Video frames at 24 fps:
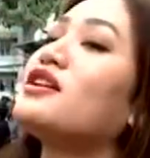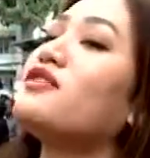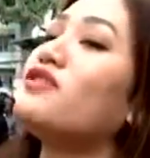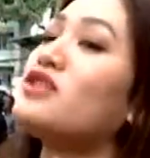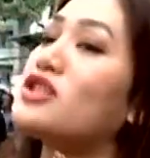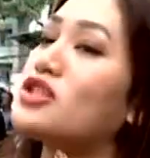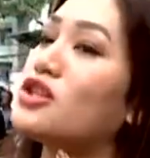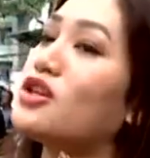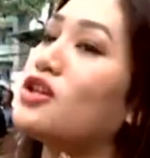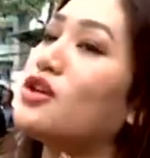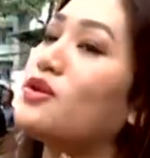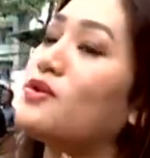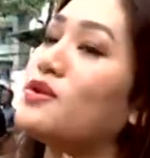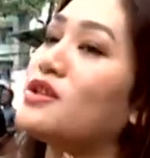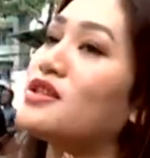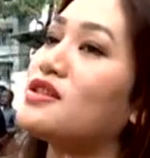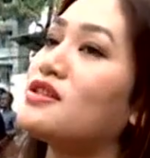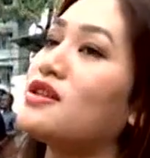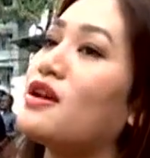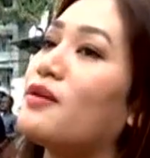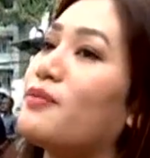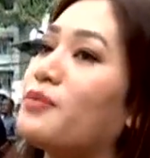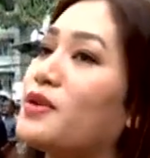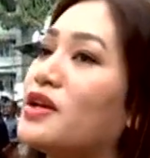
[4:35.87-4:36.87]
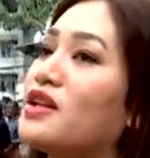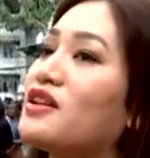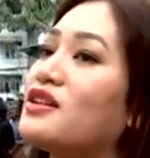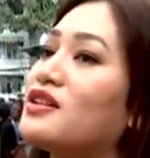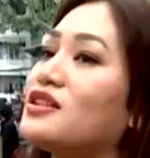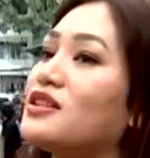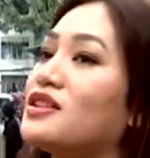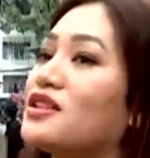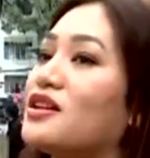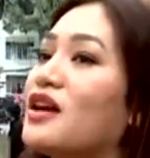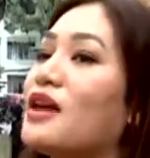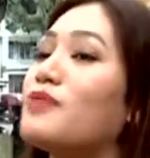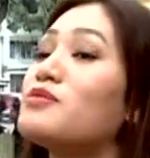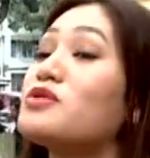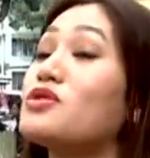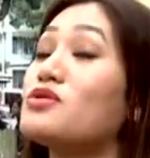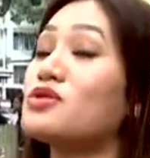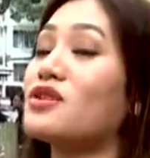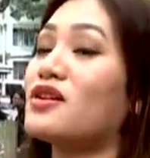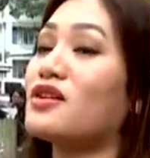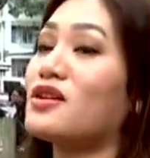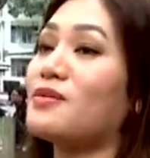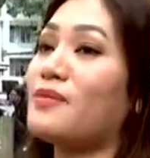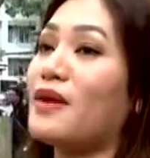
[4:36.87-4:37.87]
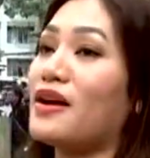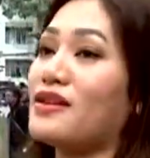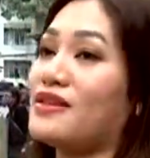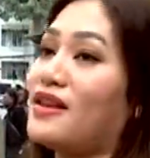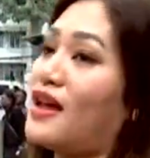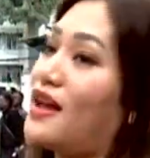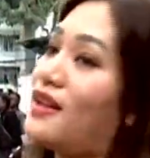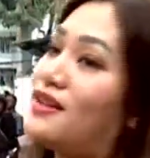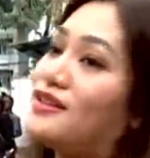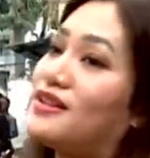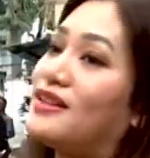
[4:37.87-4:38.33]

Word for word: give it to you in particular. I'm so sorry about that.